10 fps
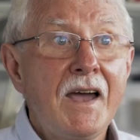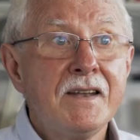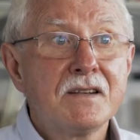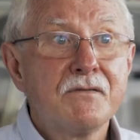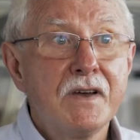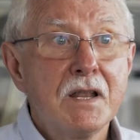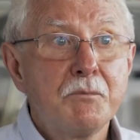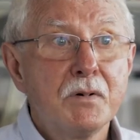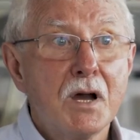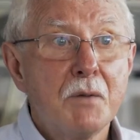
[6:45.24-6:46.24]
and
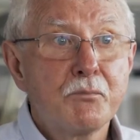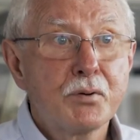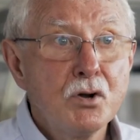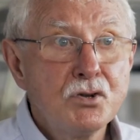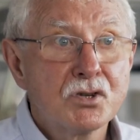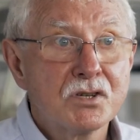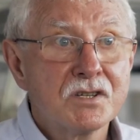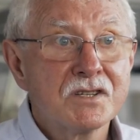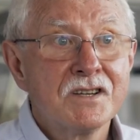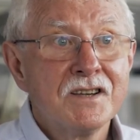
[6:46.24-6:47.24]
develop
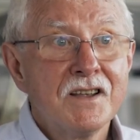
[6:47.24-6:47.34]
approaches